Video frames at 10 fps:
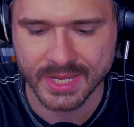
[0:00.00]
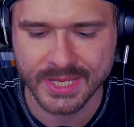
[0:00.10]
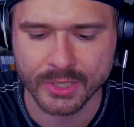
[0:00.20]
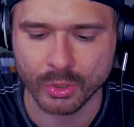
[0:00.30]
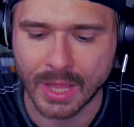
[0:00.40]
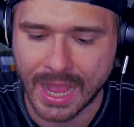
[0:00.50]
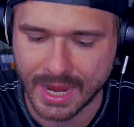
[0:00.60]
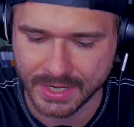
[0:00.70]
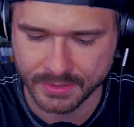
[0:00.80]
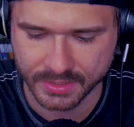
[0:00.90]

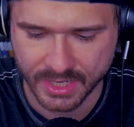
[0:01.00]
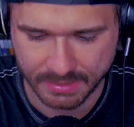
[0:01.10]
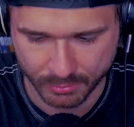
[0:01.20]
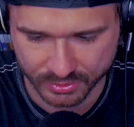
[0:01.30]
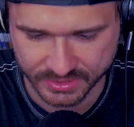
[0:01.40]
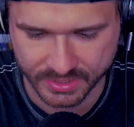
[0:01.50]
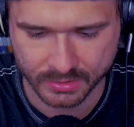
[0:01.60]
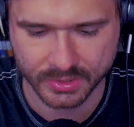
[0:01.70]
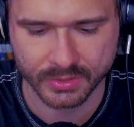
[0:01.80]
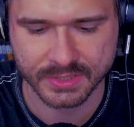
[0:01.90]
Eagle-eyed gamers can
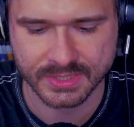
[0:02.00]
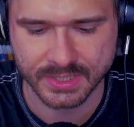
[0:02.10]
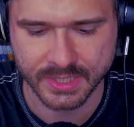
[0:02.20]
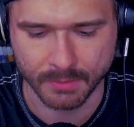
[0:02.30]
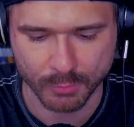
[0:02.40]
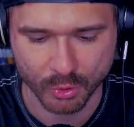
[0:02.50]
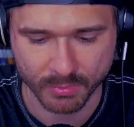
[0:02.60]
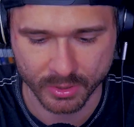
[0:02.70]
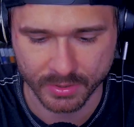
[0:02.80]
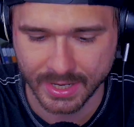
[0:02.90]
clearly see a
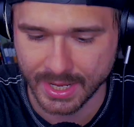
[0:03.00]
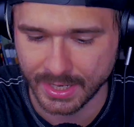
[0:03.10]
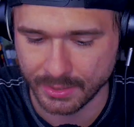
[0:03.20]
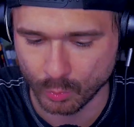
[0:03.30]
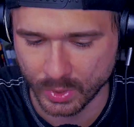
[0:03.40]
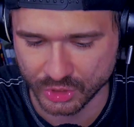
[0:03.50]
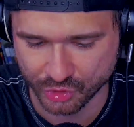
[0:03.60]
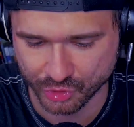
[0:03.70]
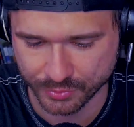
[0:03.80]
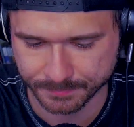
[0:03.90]
boomer and
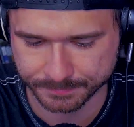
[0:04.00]
witch.